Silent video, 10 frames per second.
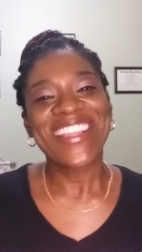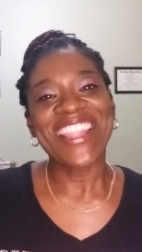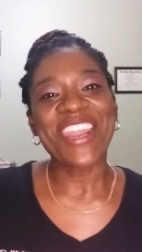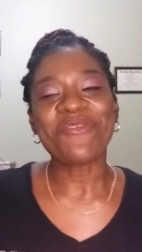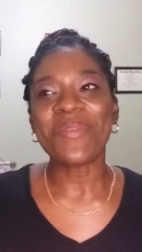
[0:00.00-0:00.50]

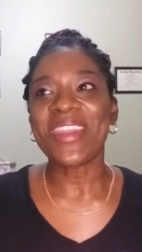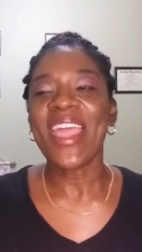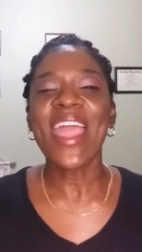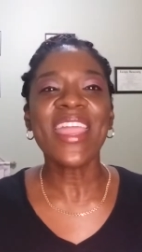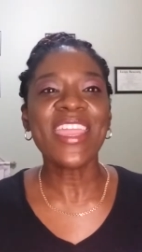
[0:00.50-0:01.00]
that have been
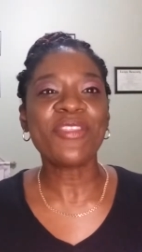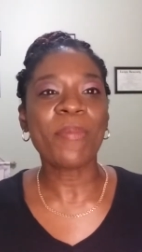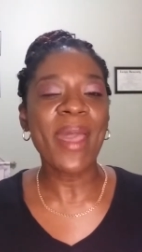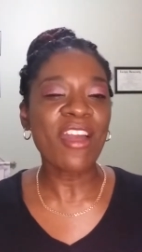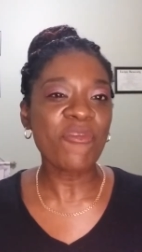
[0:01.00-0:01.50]
hanging in the
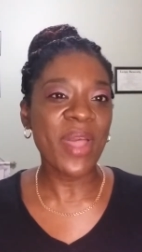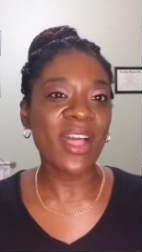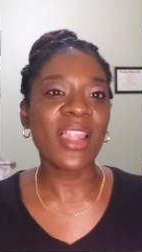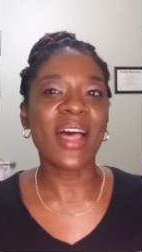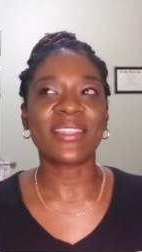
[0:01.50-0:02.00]
back of my
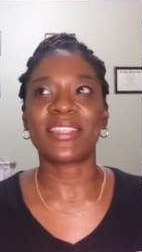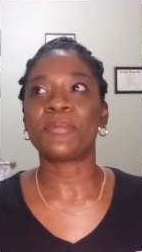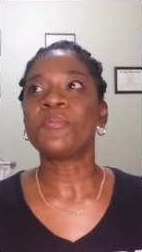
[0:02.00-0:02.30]
closet.